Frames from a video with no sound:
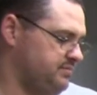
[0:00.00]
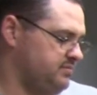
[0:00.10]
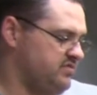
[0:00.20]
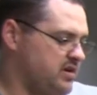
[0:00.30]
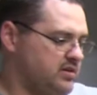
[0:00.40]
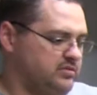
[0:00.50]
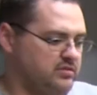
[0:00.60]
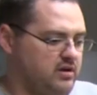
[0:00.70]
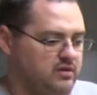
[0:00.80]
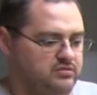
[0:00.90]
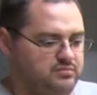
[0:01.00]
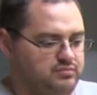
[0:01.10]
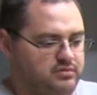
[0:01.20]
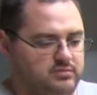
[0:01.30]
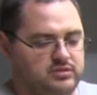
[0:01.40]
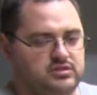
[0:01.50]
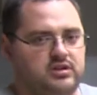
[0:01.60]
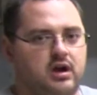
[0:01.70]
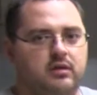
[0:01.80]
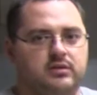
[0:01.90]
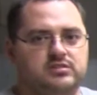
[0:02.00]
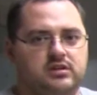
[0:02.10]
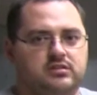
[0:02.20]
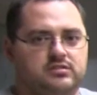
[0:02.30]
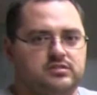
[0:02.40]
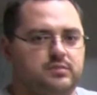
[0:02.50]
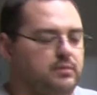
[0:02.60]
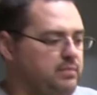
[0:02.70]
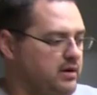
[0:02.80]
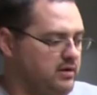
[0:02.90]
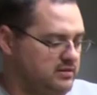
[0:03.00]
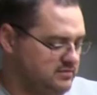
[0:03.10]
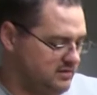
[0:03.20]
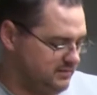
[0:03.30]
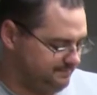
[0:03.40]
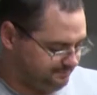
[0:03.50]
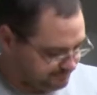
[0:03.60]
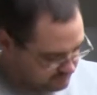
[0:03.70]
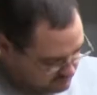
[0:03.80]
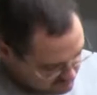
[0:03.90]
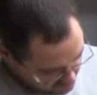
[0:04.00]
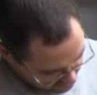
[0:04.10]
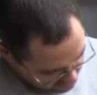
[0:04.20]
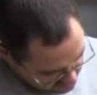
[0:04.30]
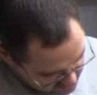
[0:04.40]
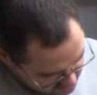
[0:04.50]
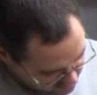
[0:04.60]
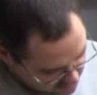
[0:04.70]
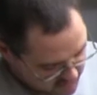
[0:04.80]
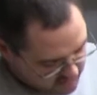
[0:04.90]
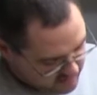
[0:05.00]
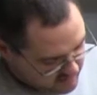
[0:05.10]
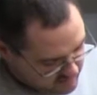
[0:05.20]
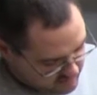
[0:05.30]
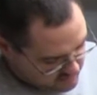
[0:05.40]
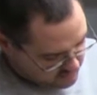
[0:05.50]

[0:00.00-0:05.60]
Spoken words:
found out the crank was pretty much garbage. I couldn't just put bearings in it. So I